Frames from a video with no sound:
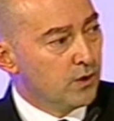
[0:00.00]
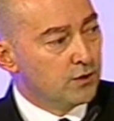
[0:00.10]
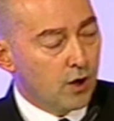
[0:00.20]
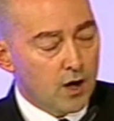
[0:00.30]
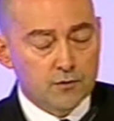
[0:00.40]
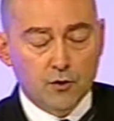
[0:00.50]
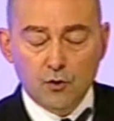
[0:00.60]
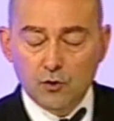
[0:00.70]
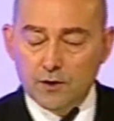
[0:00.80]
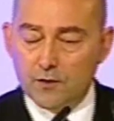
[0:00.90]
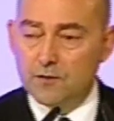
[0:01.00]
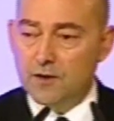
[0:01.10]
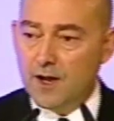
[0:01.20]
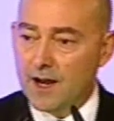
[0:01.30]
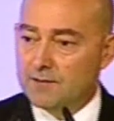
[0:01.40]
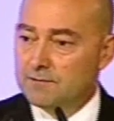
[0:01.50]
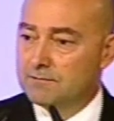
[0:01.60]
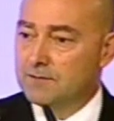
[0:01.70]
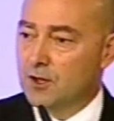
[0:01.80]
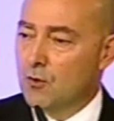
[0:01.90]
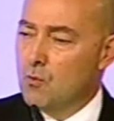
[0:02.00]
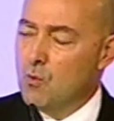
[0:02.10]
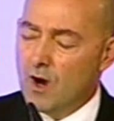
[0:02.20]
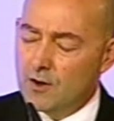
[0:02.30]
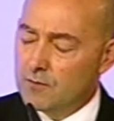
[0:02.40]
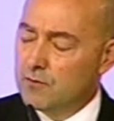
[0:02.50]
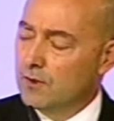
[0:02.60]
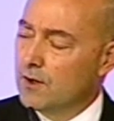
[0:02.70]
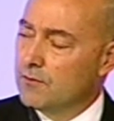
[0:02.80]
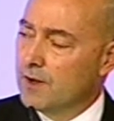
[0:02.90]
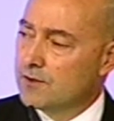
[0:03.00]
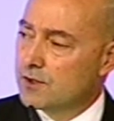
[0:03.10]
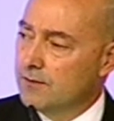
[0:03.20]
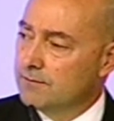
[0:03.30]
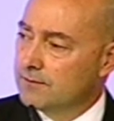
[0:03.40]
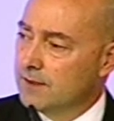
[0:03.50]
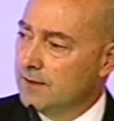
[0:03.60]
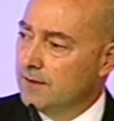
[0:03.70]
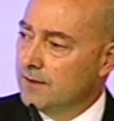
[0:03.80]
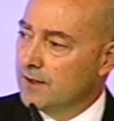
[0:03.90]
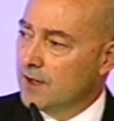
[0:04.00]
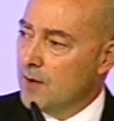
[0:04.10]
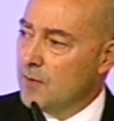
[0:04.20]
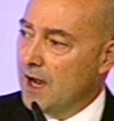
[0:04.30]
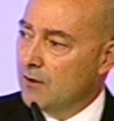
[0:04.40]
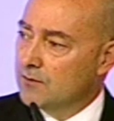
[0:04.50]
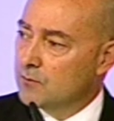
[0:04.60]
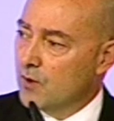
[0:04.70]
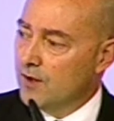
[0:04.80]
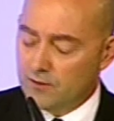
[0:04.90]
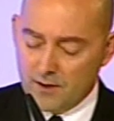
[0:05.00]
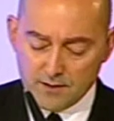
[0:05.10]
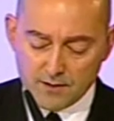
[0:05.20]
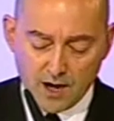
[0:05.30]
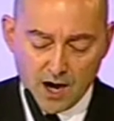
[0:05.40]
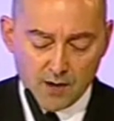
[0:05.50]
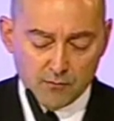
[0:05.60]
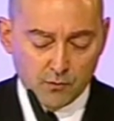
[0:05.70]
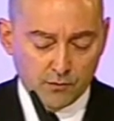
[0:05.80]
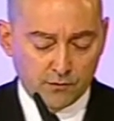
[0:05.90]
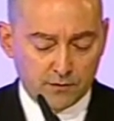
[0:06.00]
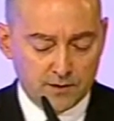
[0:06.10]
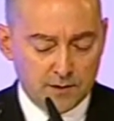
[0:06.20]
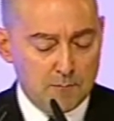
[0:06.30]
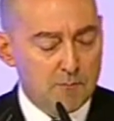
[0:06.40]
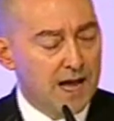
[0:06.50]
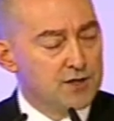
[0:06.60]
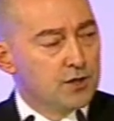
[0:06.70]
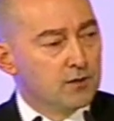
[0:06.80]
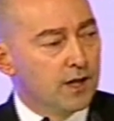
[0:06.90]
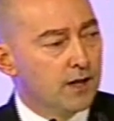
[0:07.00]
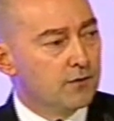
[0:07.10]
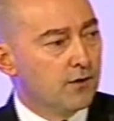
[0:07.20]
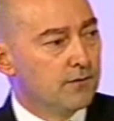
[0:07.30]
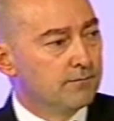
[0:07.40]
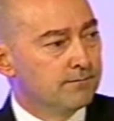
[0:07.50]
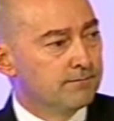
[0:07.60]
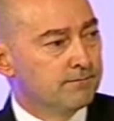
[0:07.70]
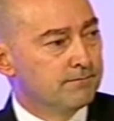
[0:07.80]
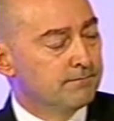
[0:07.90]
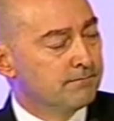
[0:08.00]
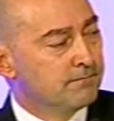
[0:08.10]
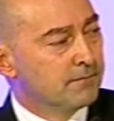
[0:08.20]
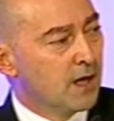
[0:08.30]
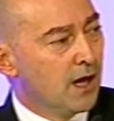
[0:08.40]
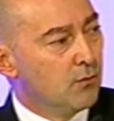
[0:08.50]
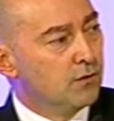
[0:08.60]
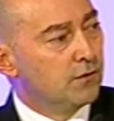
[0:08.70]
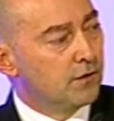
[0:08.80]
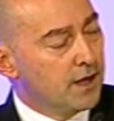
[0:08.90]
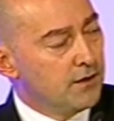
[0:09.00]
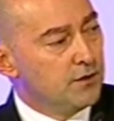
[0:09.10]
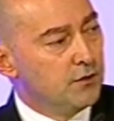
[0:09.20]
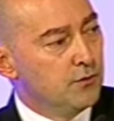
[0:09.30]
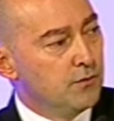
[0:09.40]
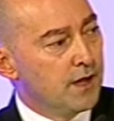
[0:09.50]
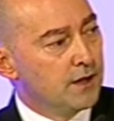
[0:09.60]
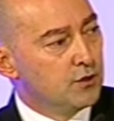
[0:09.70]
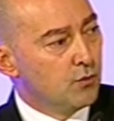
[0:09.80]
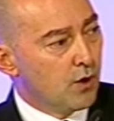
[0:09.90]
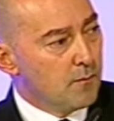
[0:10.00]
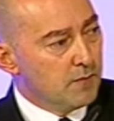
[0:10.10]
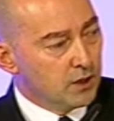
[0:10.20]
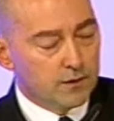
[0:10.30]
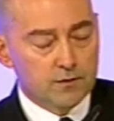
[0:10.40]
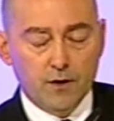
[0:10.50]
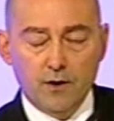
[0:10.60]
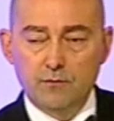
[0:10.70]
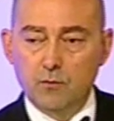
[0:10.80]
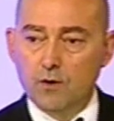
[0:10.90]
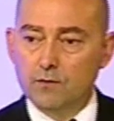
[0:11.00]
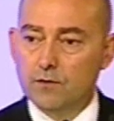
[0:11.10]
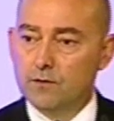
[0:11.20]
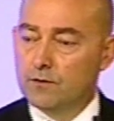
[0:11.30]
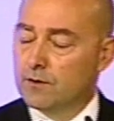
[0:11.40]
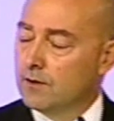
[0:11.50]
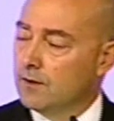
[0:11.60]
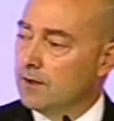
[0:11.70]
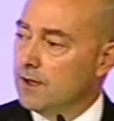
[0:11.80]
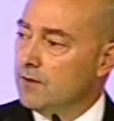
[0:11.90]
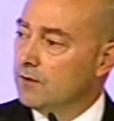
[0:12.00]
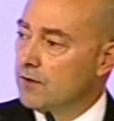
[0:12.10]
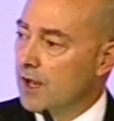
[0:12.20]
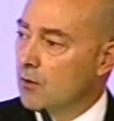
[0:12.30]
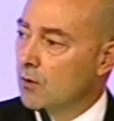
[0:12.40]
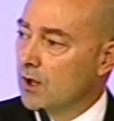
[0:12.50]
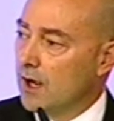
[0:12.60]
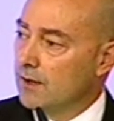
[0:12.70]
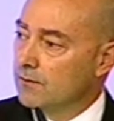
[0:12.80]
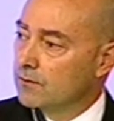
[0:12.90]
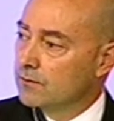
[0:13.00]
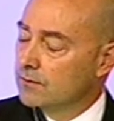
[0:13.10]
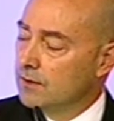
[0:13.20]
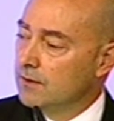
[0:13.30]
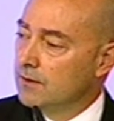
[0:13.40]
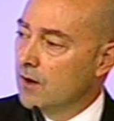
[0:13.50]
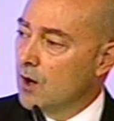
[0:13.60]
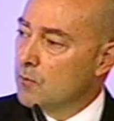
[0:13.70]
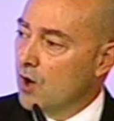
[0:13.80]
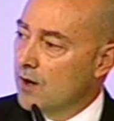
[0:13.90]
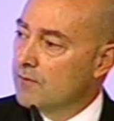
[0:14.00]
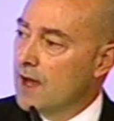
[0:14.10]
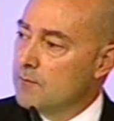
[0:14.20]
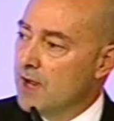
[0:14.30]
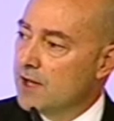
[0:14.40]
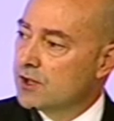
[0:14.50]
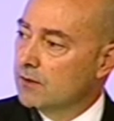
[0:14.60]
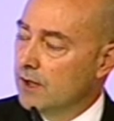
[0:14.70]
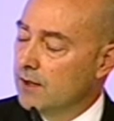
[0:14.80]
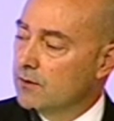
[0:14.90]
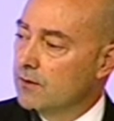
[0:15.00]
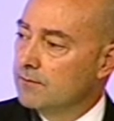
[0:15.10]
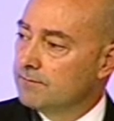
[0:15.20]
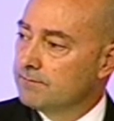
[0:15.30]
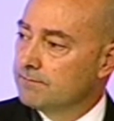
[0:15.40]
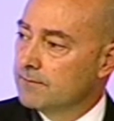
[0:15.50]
We talked earlier tonight in a wonderful intervention about President Havel's magic lantern. I would say to you that your military forces in this NATO alliance are part of that magic lantern.